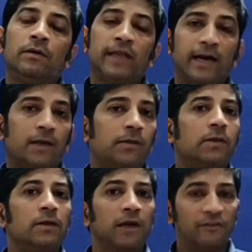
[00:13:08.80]
that
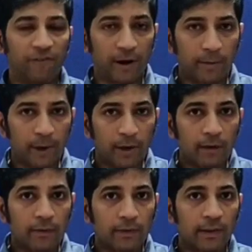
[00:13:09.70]
is comfortable.
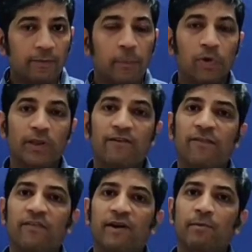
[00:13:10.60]
They both have
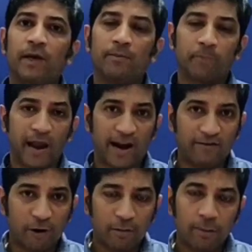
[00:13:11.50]
given me a
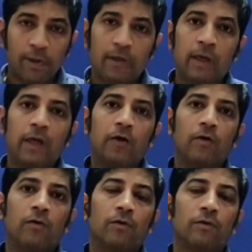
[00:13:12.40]
platform
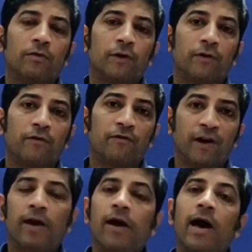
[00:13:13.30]
from
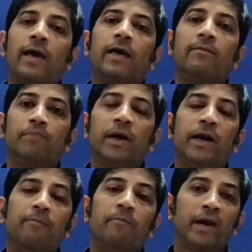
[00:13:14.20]
where I can build
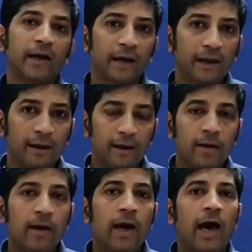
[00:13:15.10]
up my career,
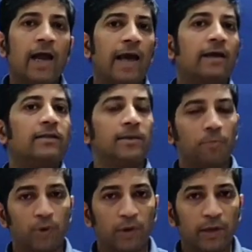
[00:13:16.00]
and I can
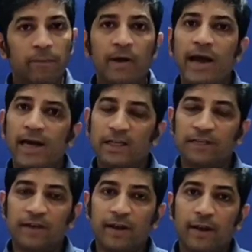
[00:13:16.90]
support them as
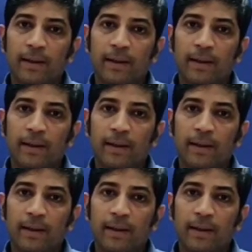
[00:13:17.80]
well.